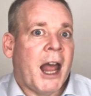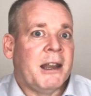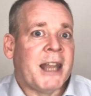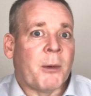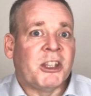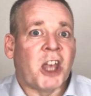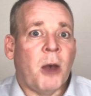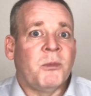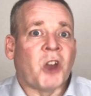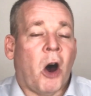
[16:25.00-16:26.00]
Now, in
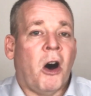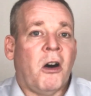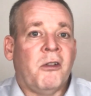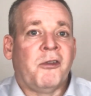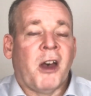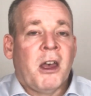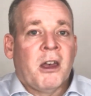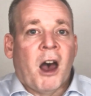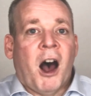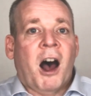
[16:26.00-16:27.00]
terms of
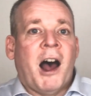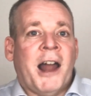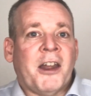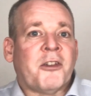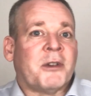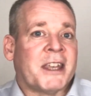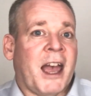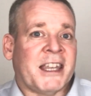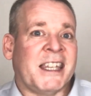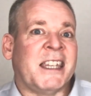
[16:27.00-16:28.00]
another
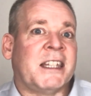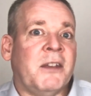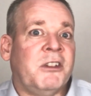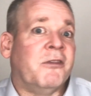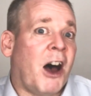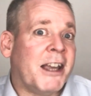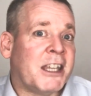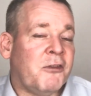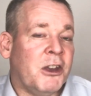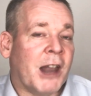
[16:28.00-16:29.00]
assistive
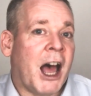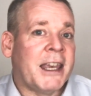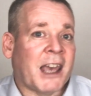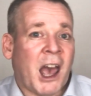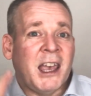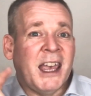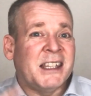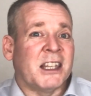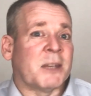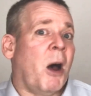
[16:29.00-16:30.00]
device, if you like,
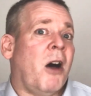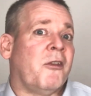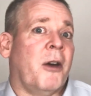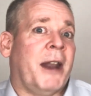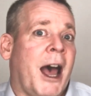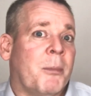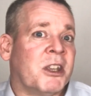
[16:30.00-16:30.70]
is the smartphone app.